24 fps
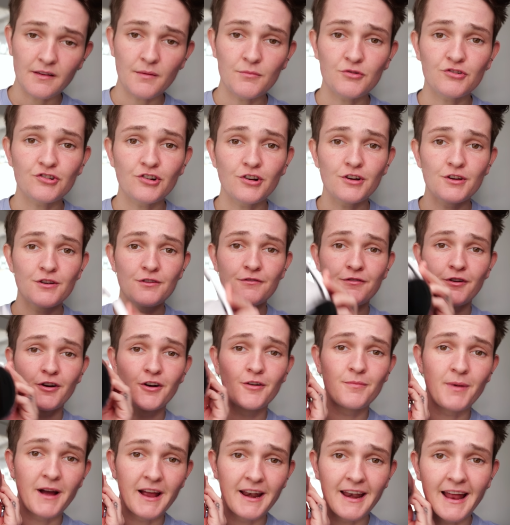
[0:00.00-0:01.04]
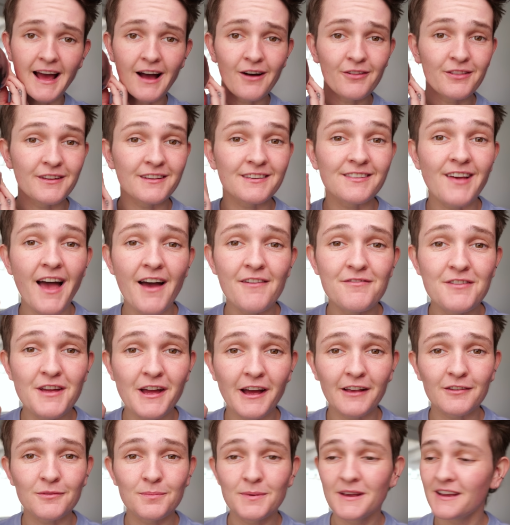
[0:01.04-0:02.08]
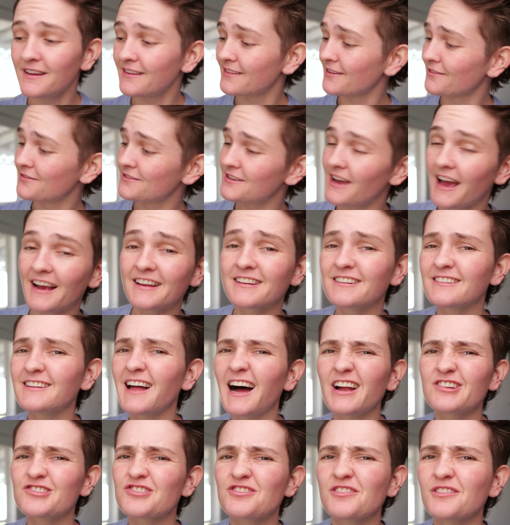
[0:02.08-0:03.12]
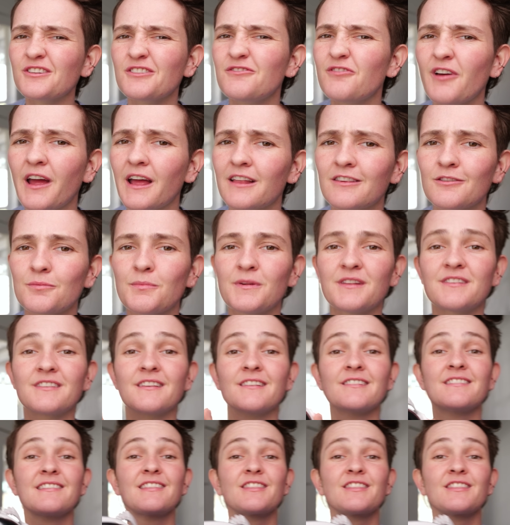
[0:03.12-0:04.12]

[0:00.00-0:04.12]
I'm sure you've heard by now, this heavy-ass piece of technological advancements is